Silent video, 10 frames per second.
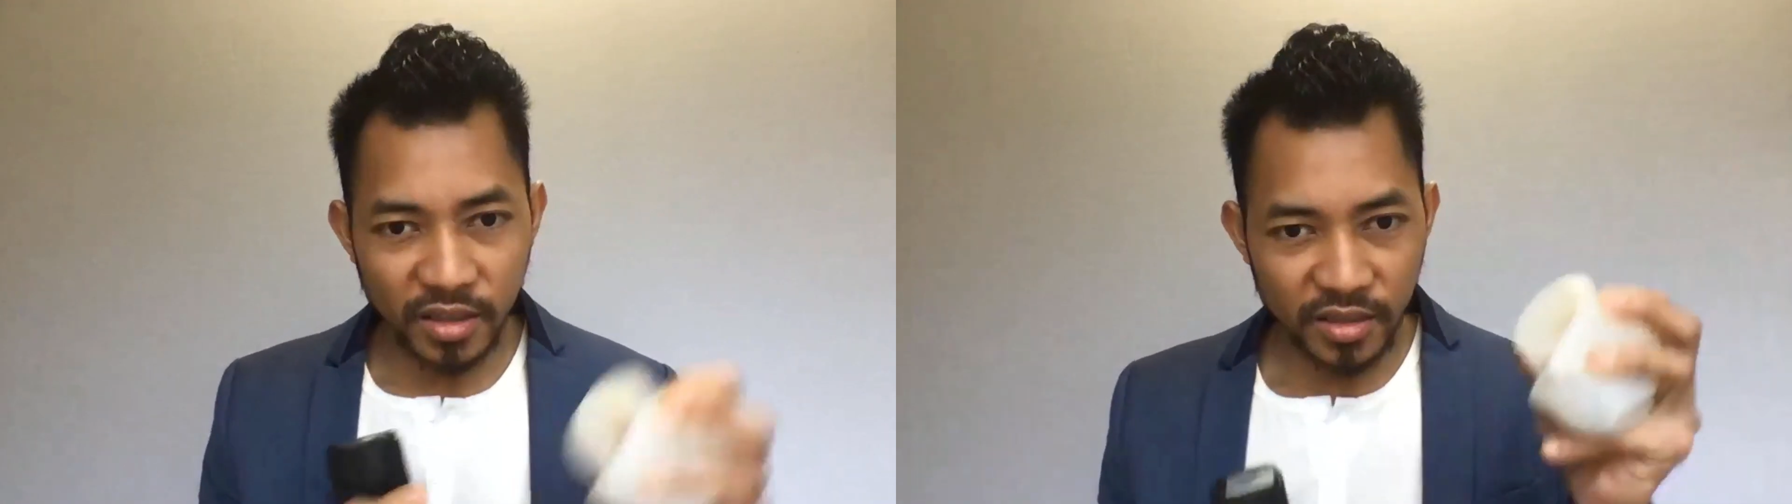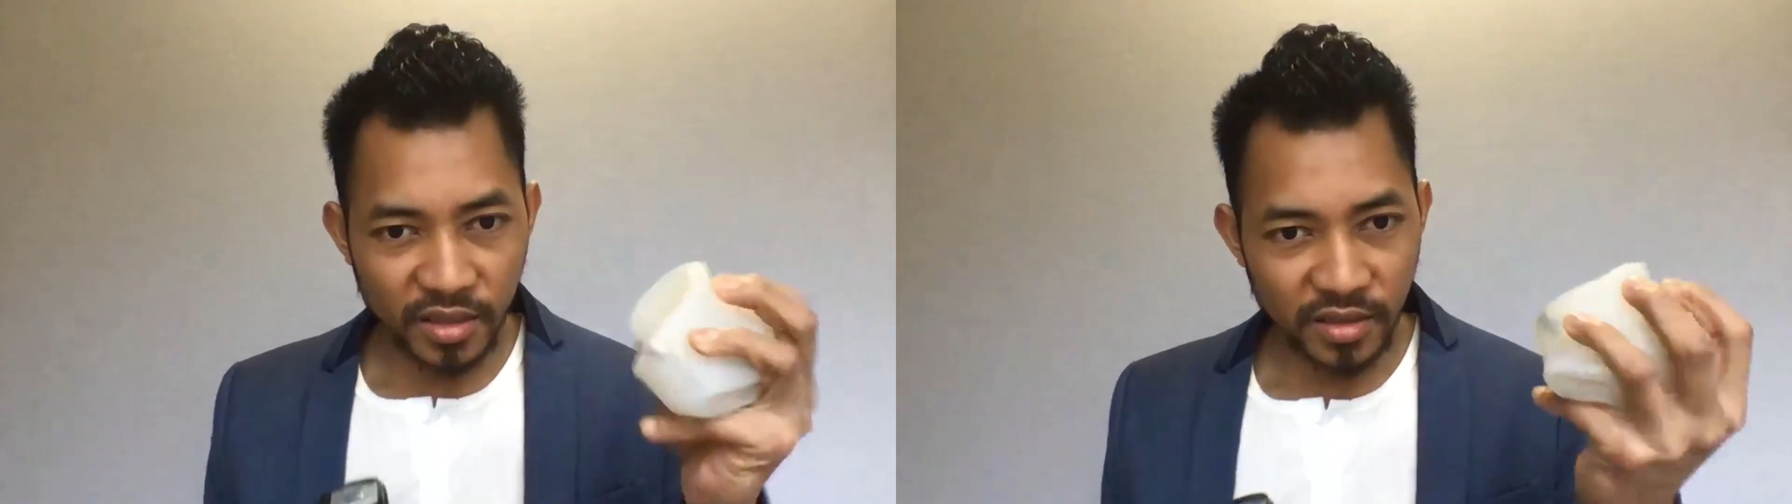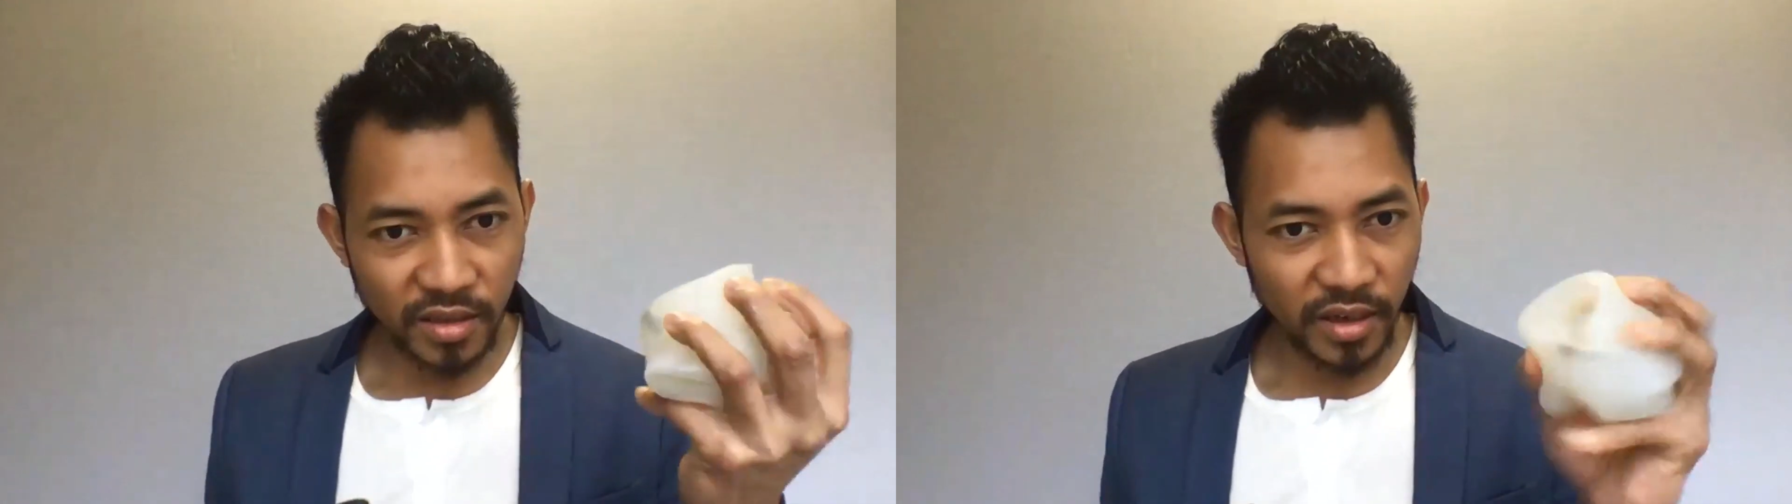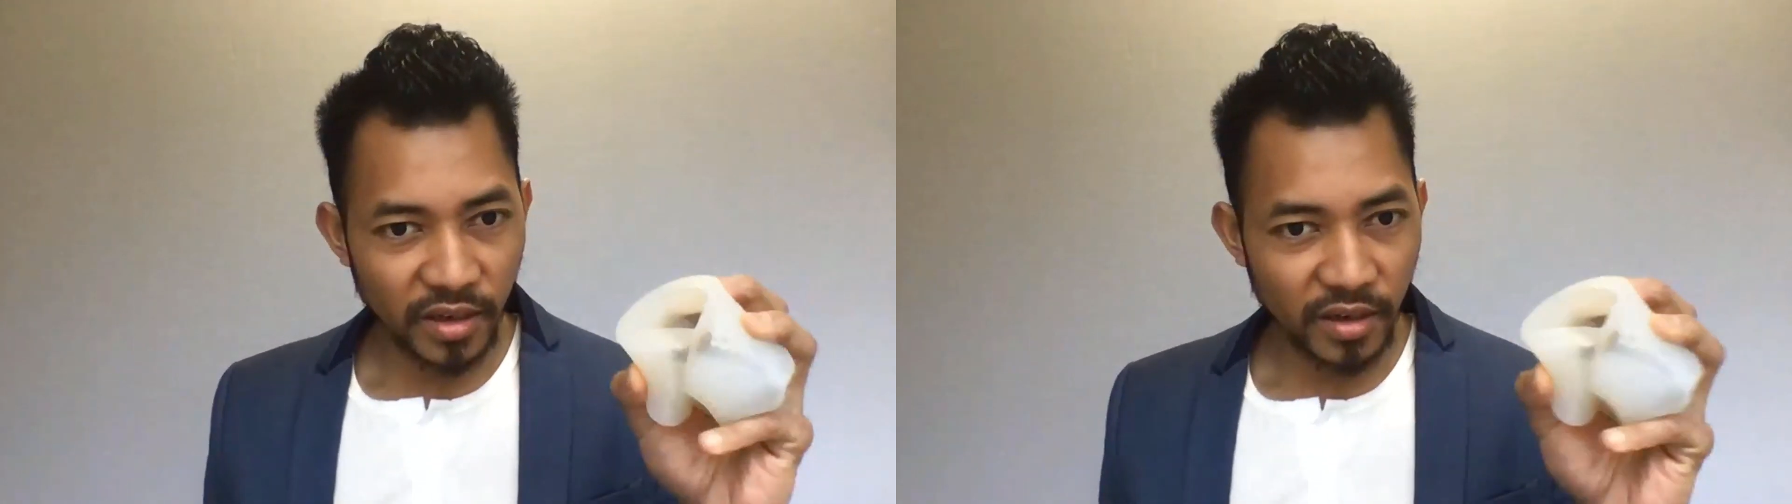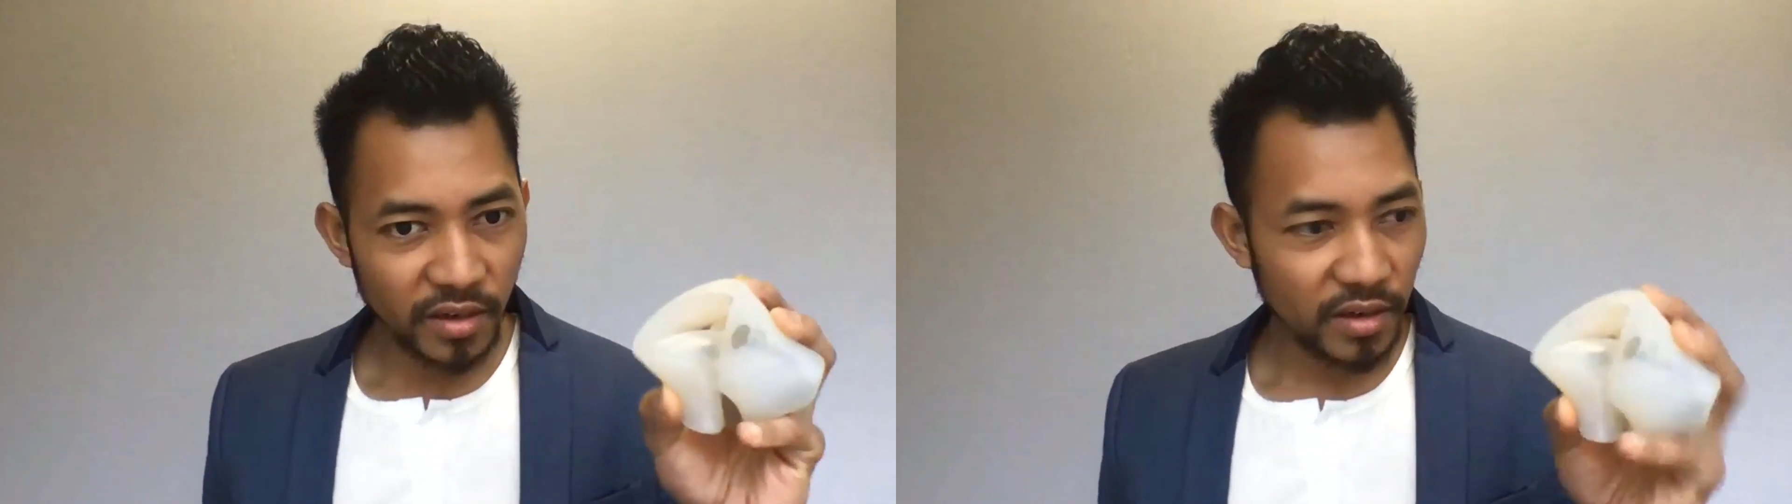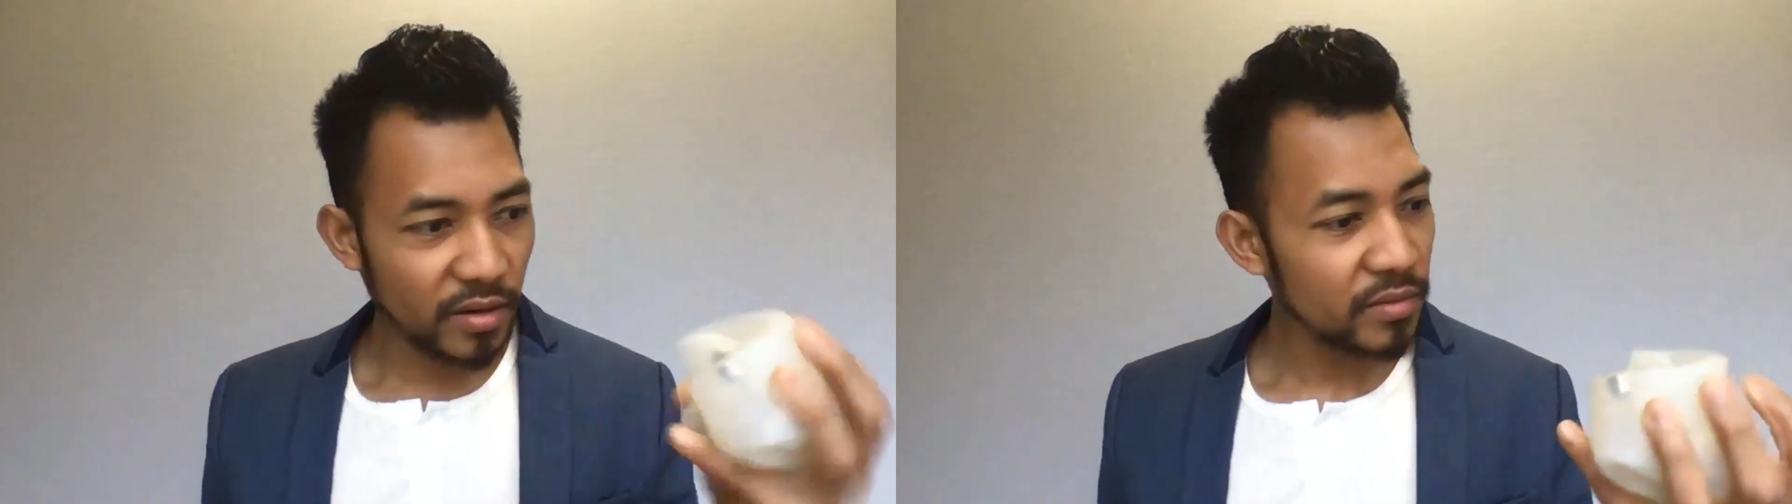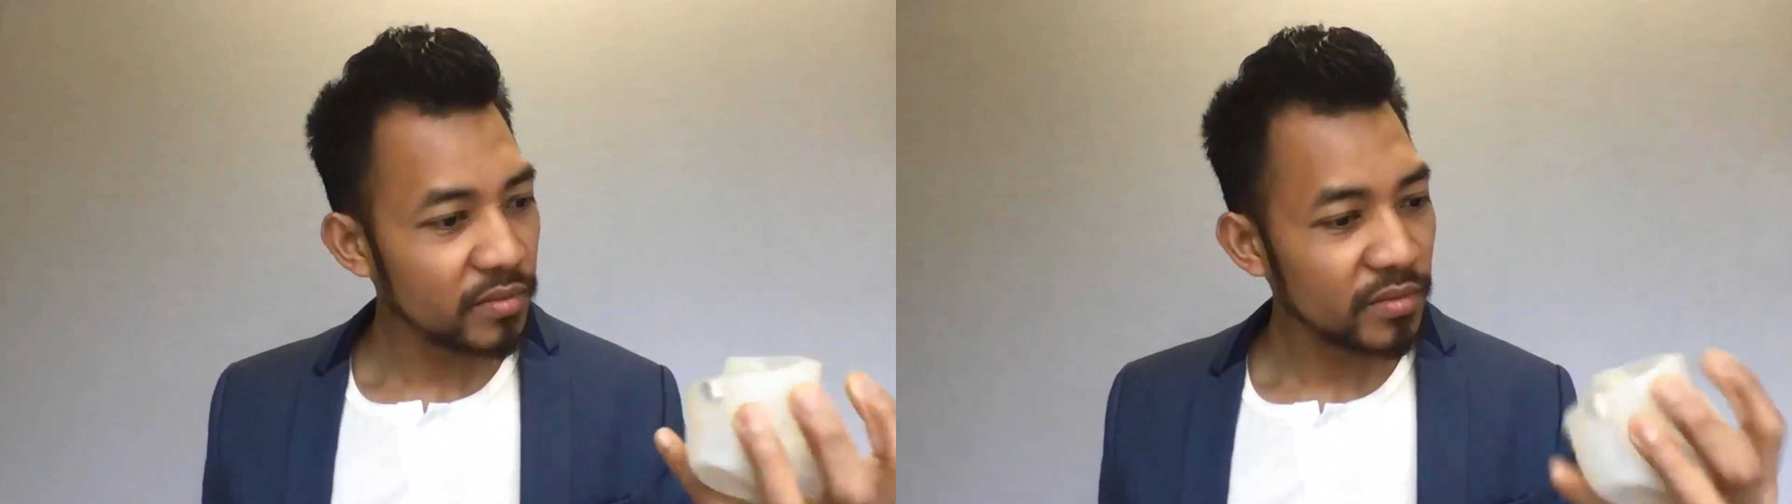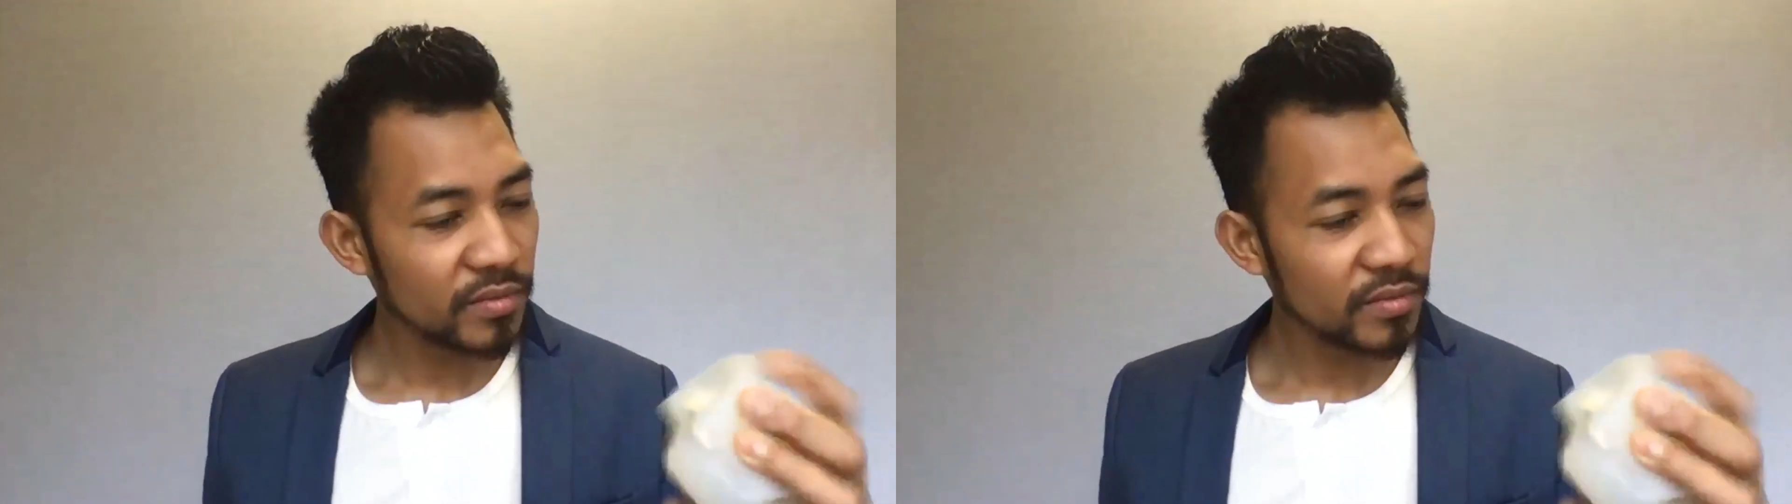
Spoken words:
this is like, you know,